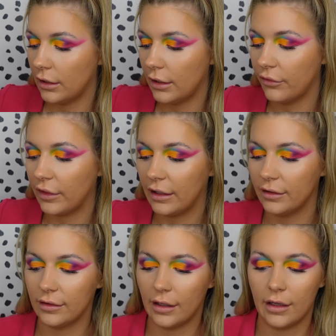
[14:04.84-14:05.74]
love
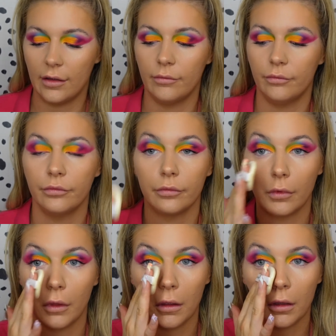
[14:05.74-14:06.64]
this,
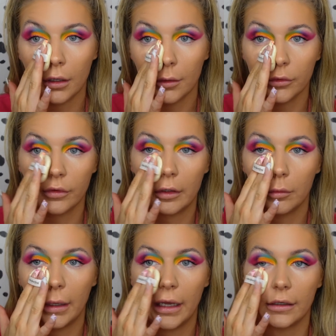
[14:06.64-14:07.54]
comes with a little
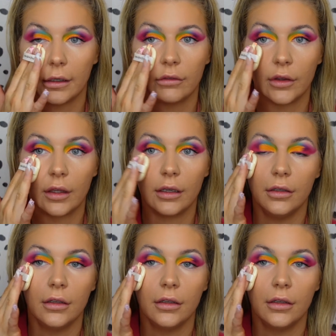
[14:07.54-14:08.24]
pad and everything.